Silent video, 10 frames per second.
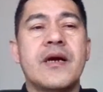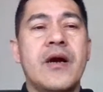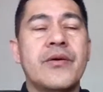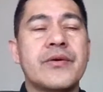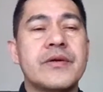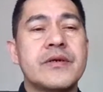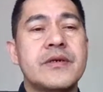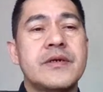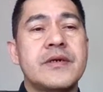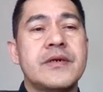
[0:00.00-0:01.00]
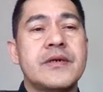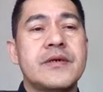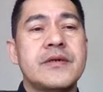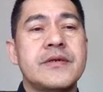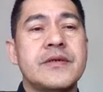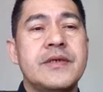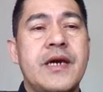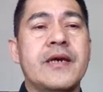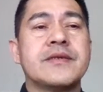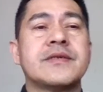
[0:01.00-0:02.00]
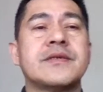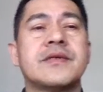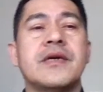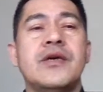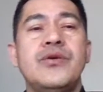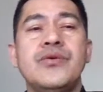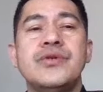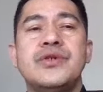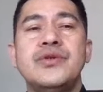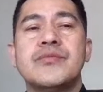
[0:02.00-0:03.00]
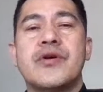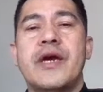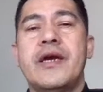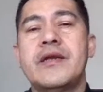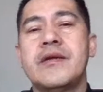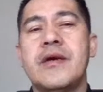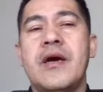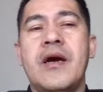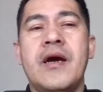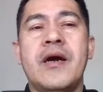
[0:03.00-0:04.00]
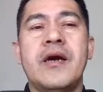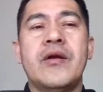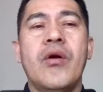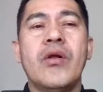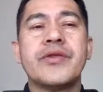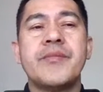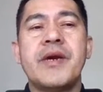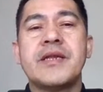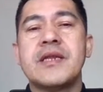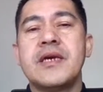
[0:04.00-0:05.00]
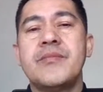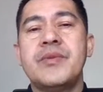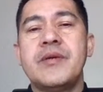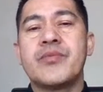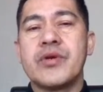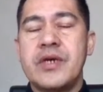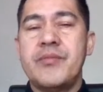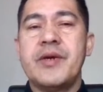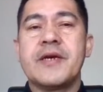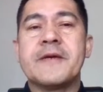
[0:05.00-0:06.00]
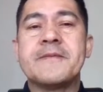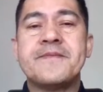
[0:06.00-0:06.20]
oh yes, use humor and ultimately be forgiving.